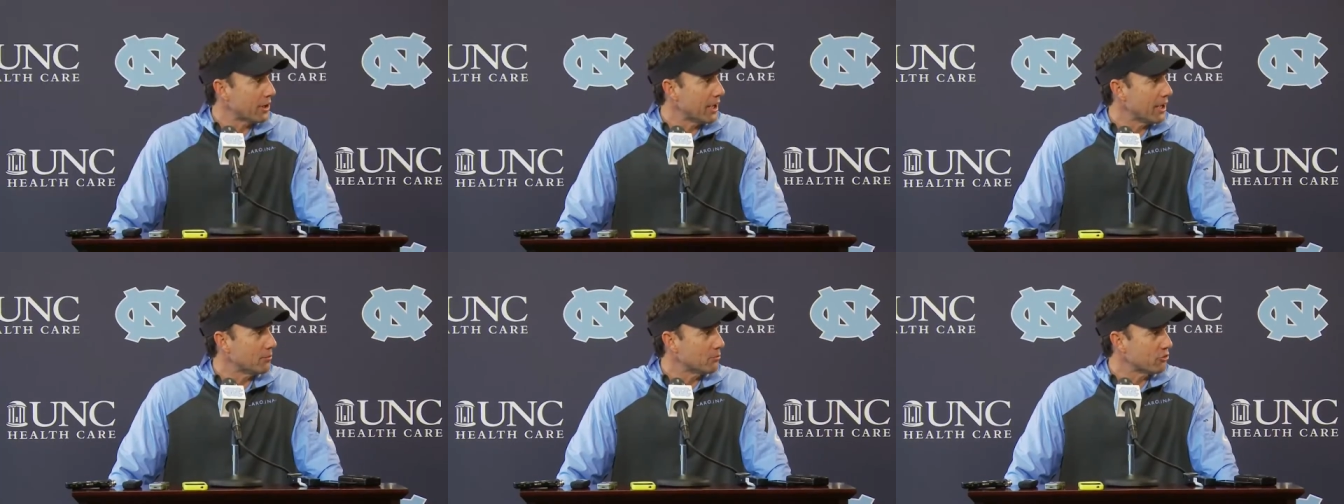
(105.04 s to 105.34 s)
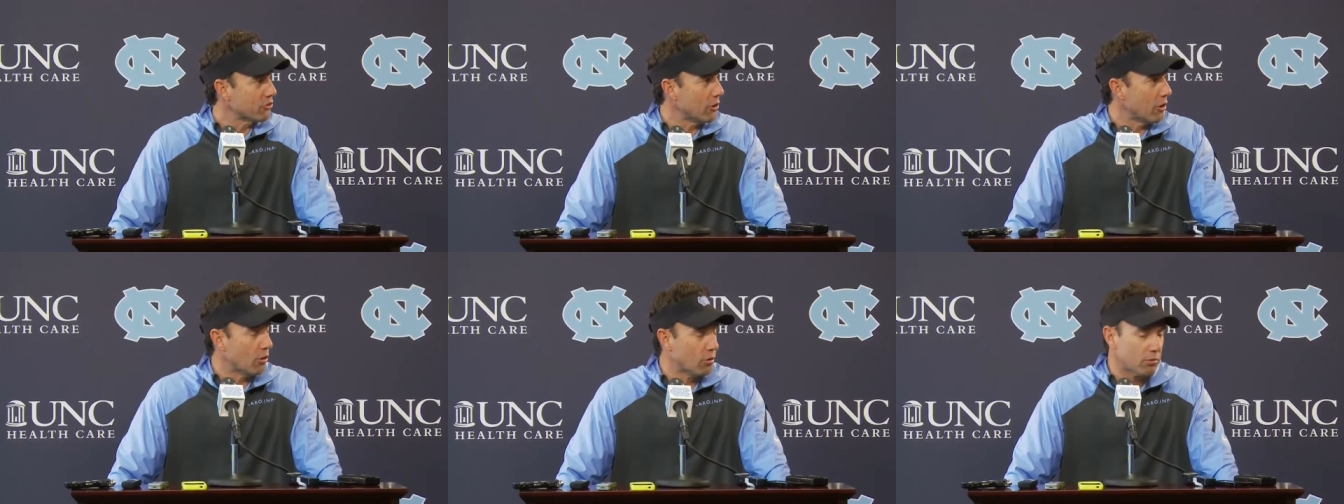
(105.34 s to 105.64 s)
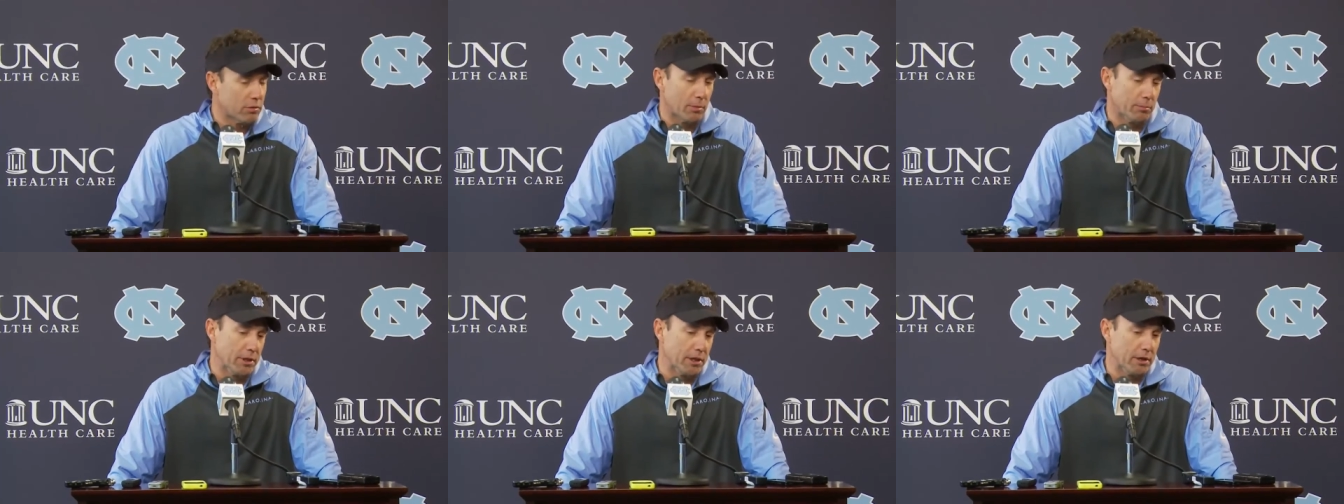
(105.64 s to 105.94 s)
game.
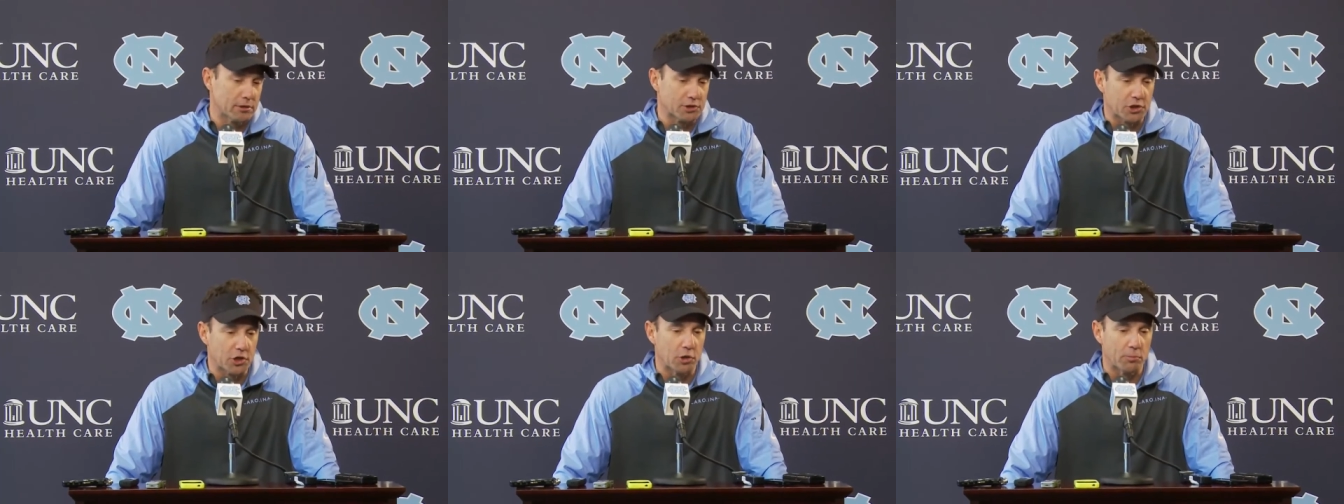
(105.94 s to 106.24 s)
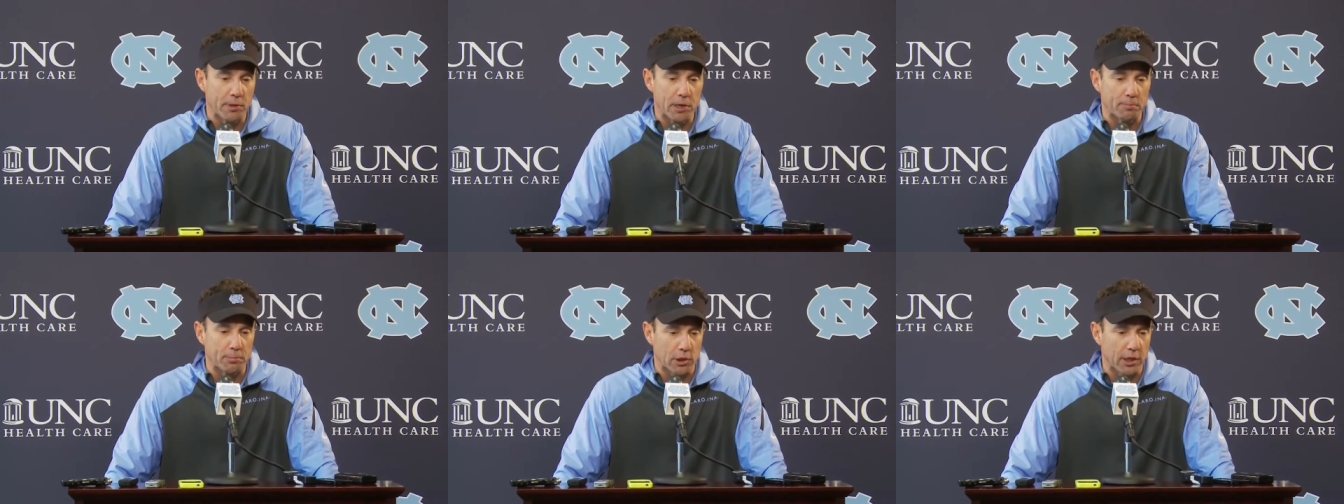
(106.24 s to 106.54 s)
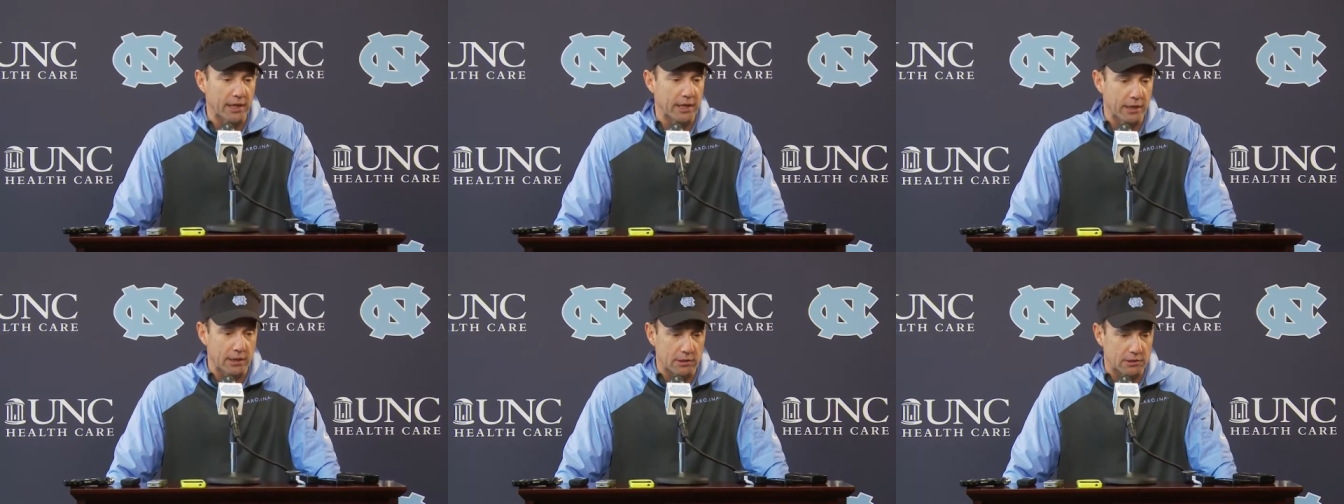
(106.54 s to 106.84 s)
So, I mean, there's going to be
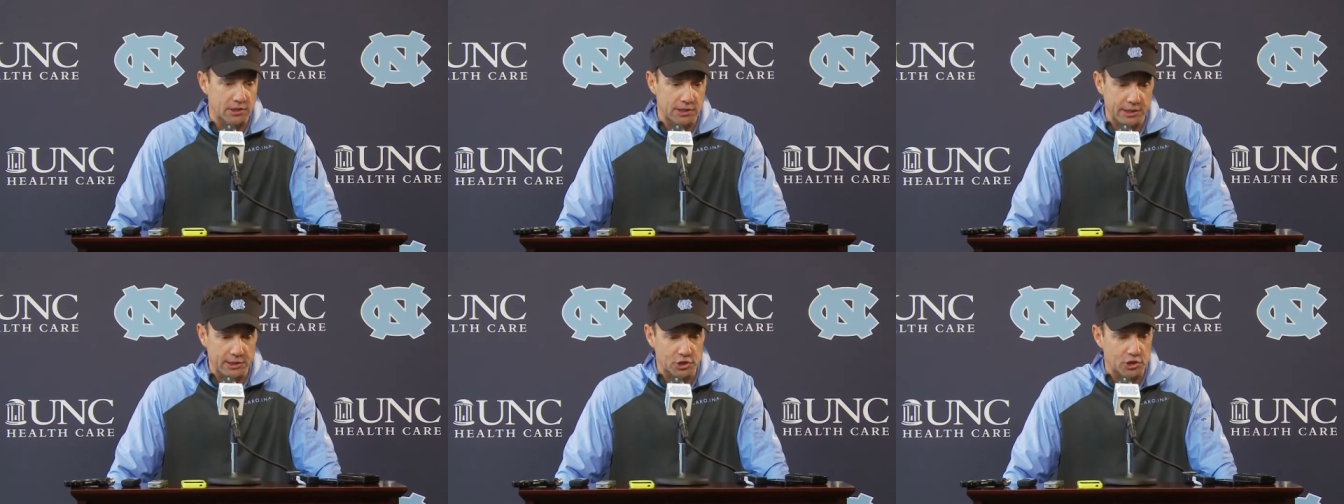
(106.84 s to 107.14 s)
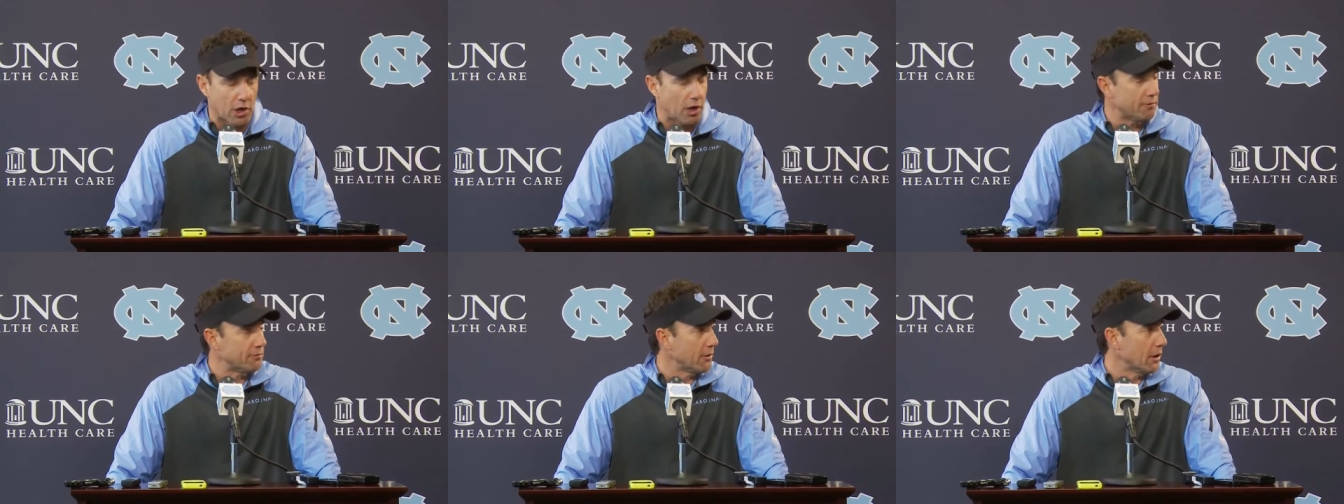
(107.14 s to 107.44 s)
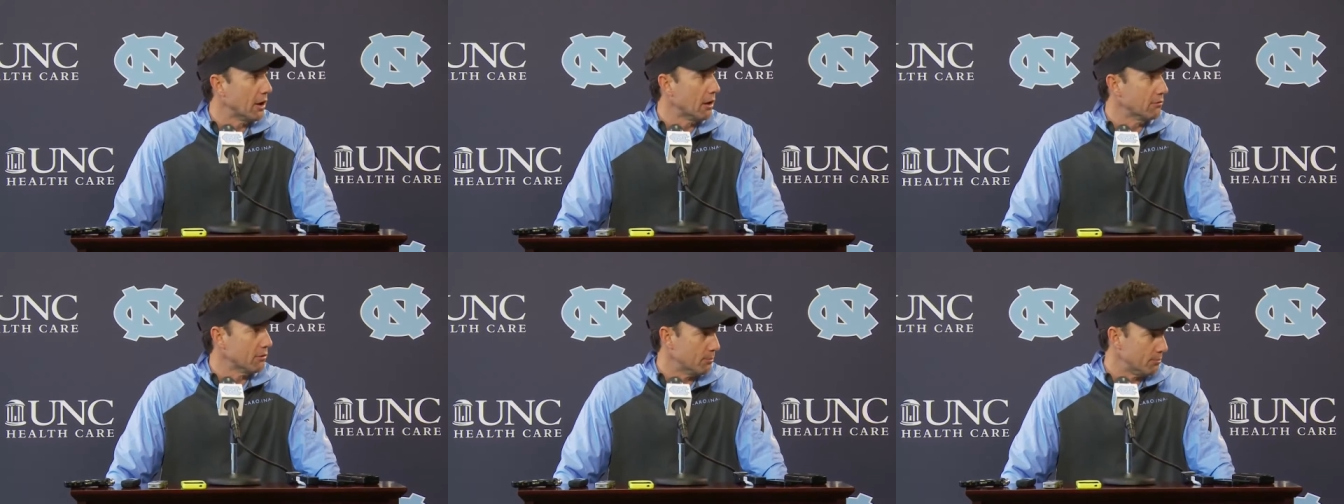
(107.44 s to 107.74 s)
plenty to teach off
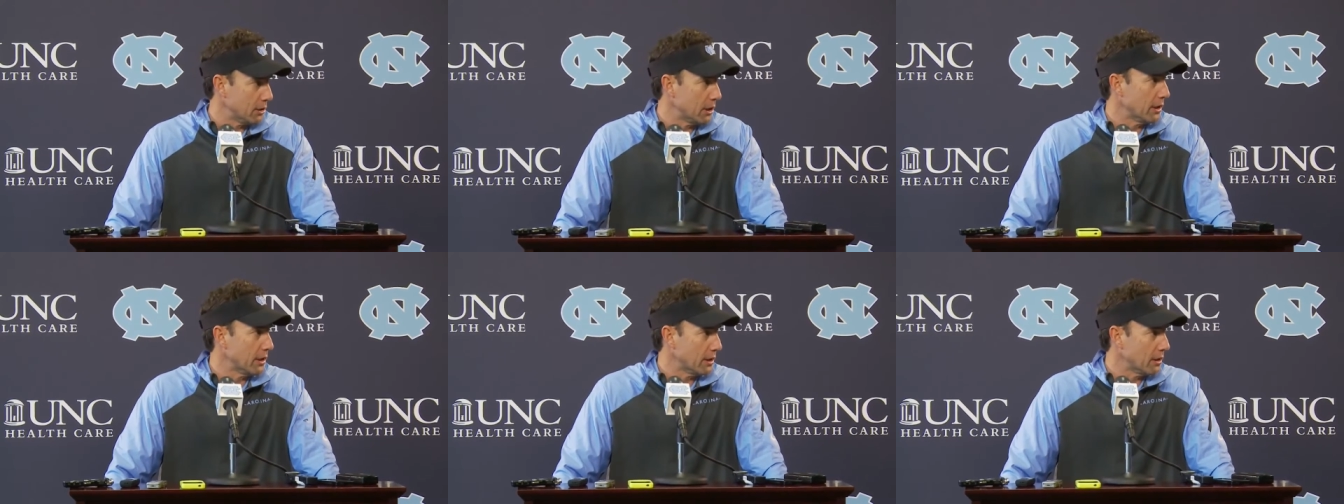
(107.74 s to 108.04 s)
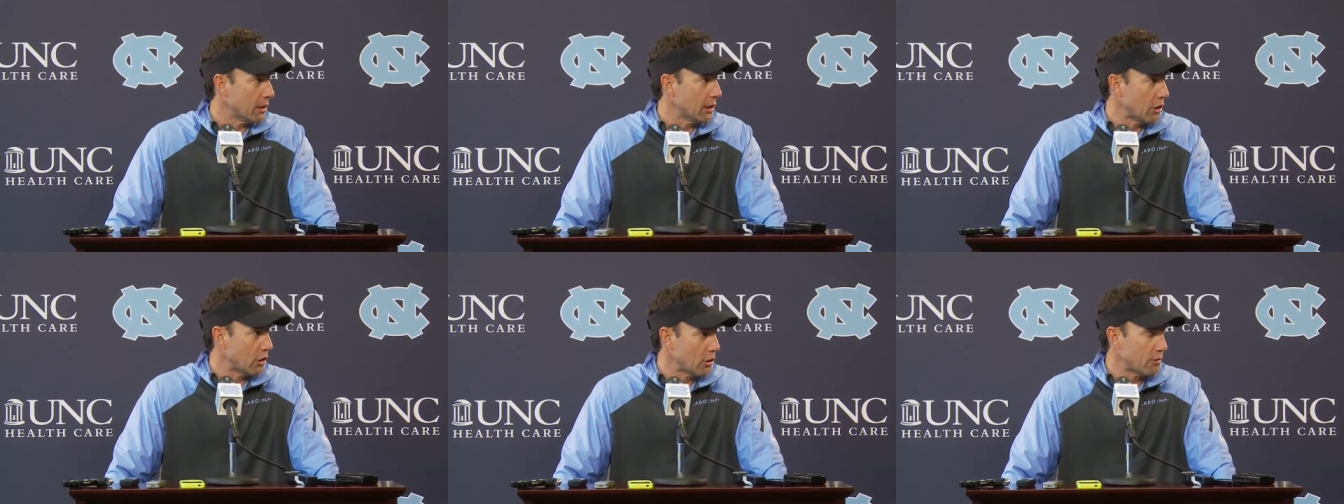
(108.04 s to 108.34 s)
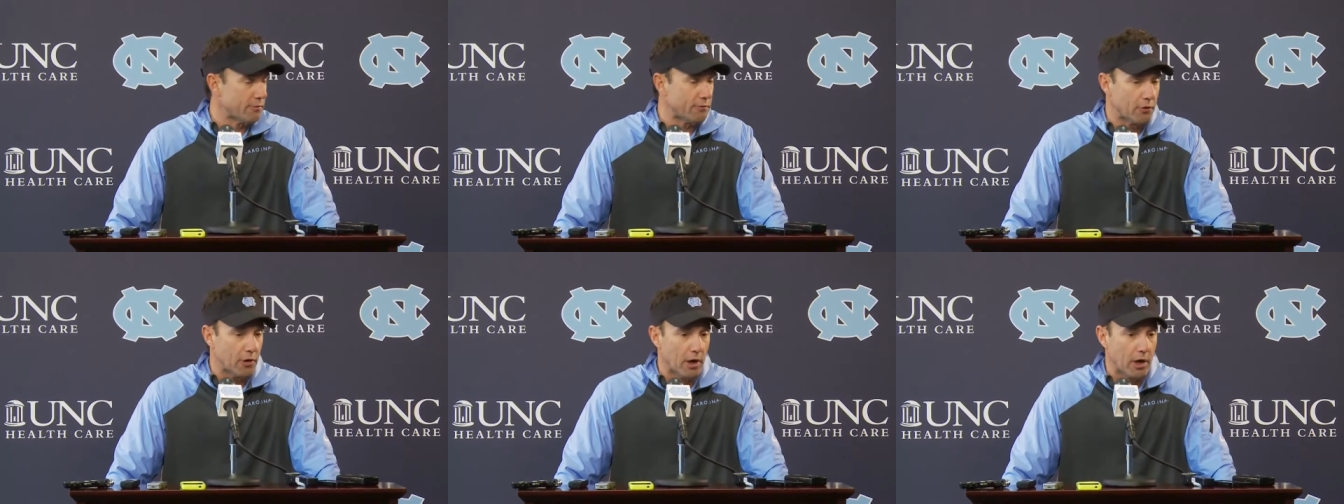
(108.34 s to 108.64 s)
of and plenty to
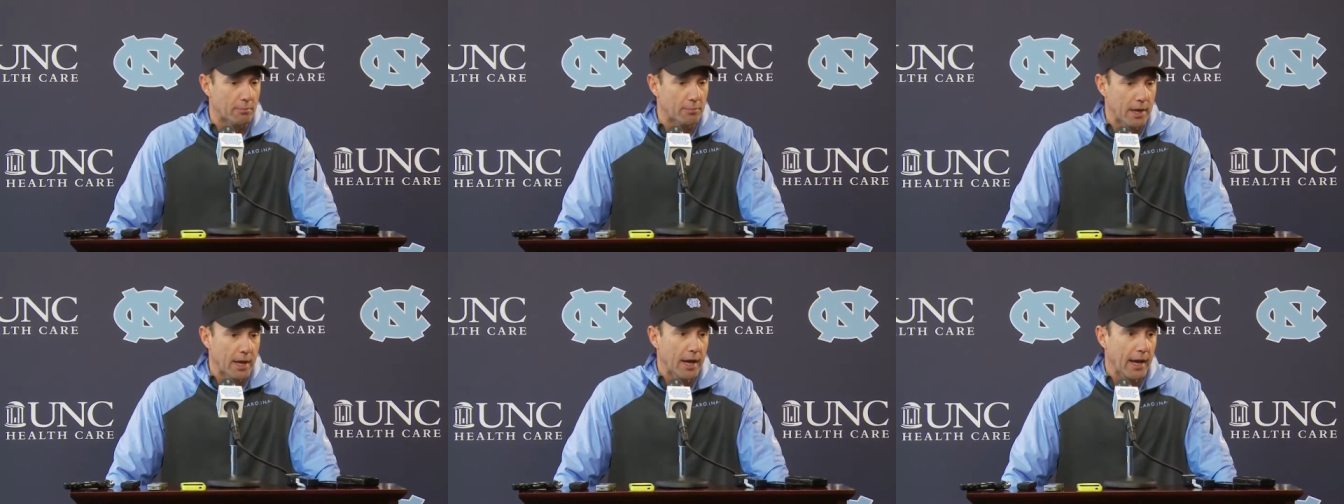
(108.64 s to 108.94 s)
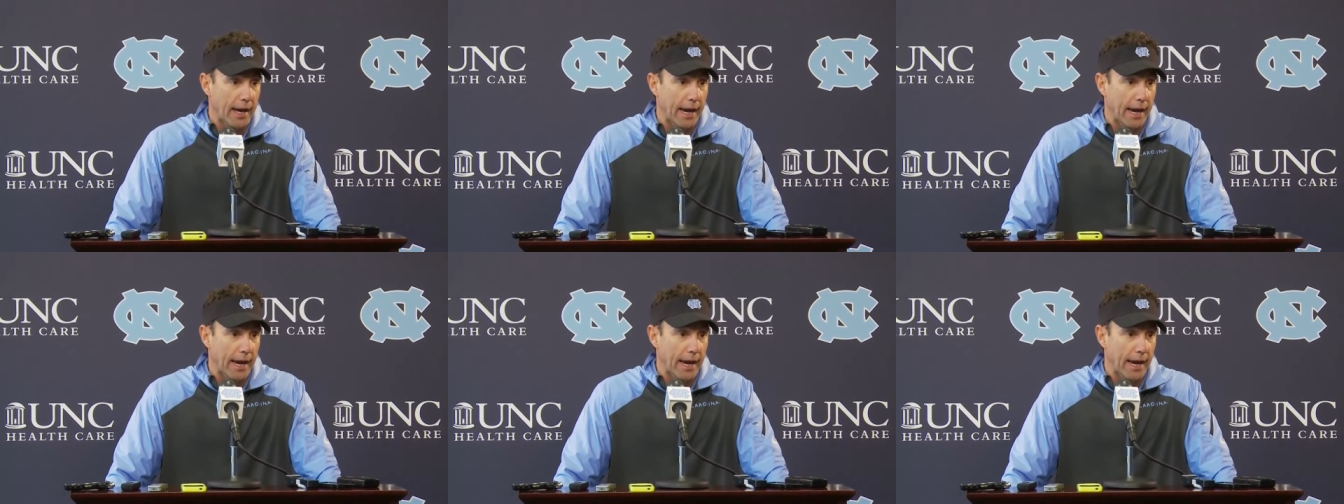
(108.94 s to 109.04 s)
learn from.